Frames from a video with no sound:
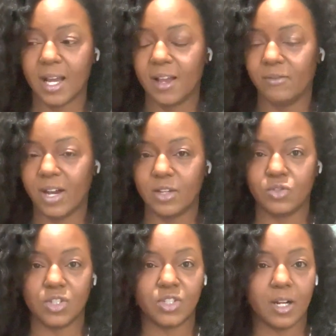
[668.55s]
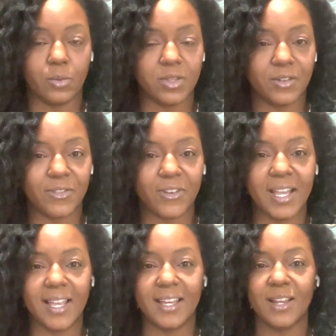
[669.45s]
I invite you to share it with a
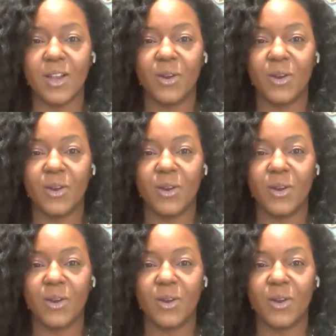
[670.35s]
friend,